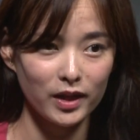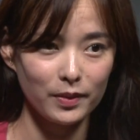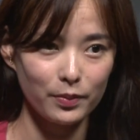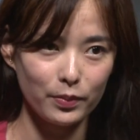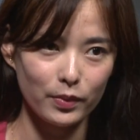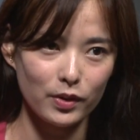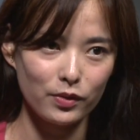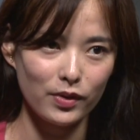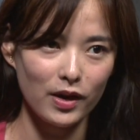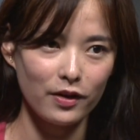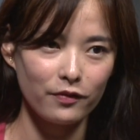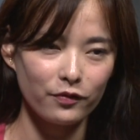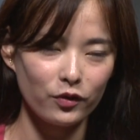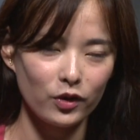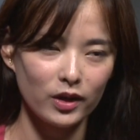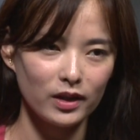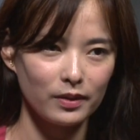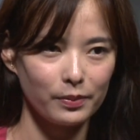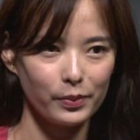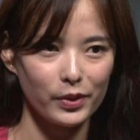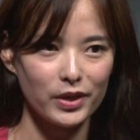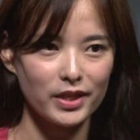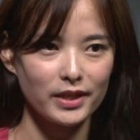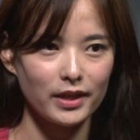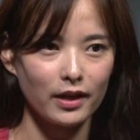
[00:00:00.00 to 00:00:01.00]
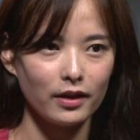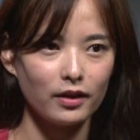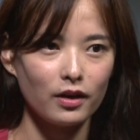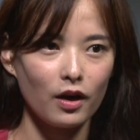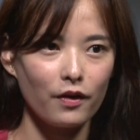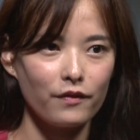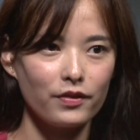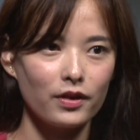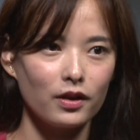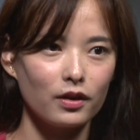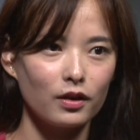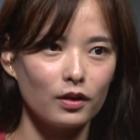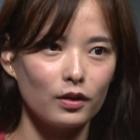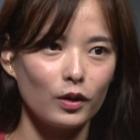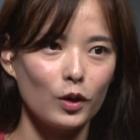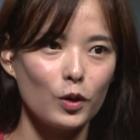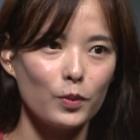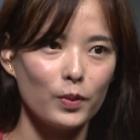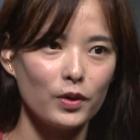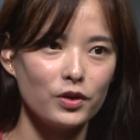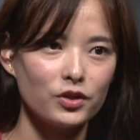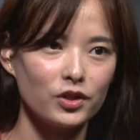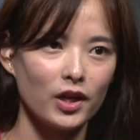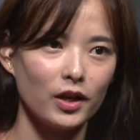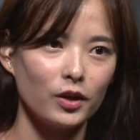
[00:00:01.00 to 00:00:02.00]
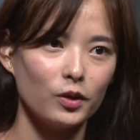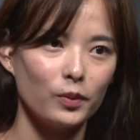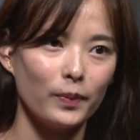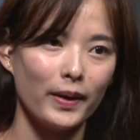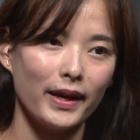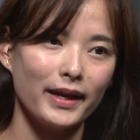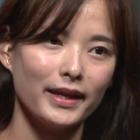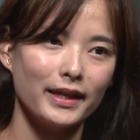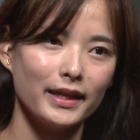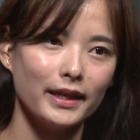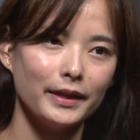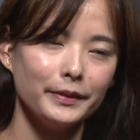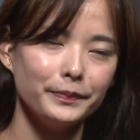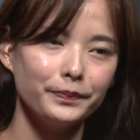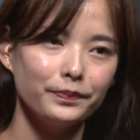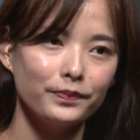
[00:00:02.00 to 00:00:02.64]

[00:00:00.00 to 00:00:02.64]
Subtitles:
around 40% of the global shadow banking